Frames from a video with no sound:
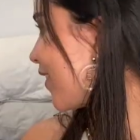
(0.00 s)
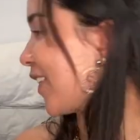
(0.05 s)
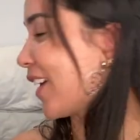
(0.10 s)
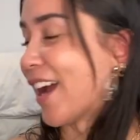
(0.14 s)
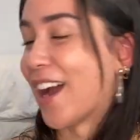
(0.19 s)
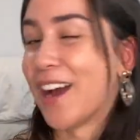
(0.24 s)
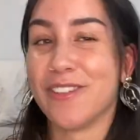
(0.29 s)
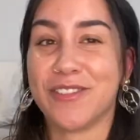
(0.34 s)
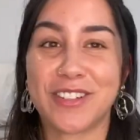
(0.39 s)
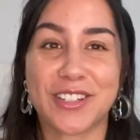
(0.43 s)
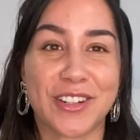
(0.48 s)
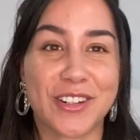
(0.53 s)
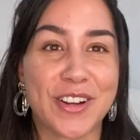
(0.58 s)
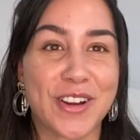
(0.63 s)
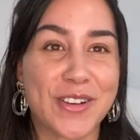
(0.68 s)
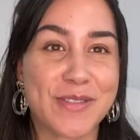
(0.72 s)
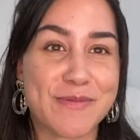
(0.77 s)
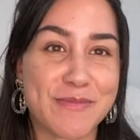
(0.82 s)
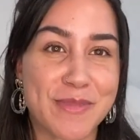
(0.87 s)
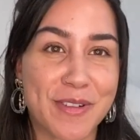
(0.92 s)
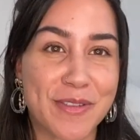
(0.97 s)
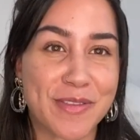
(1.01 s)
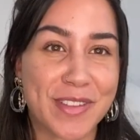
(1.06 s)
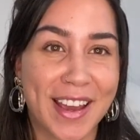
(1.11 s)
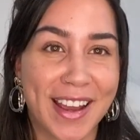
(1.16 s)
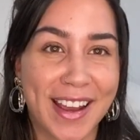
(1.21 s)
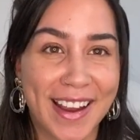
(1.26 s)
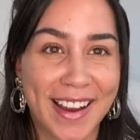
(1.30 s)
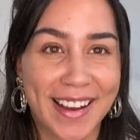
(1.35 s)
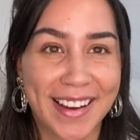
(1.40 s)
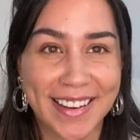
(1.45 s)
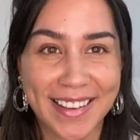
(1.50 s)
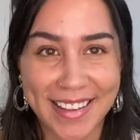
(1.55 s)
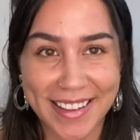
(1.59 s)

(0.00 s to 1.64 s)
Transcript: Okay, I'm just gonna go move that.